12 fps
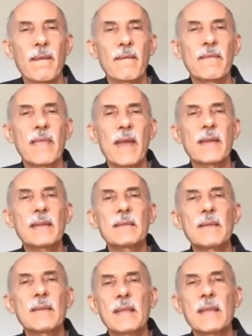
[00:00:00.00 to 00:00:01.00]
That
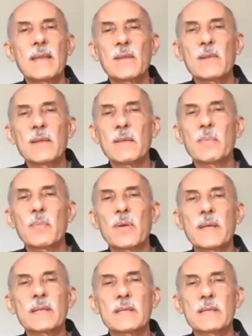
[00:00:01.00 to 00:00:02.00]
healing
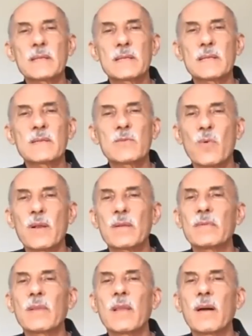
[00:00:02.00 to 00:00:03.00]
presence is one
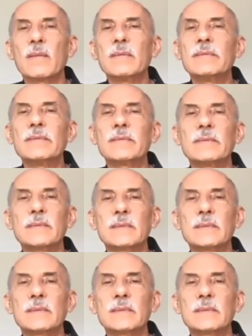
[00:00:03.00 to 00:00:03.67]
of love,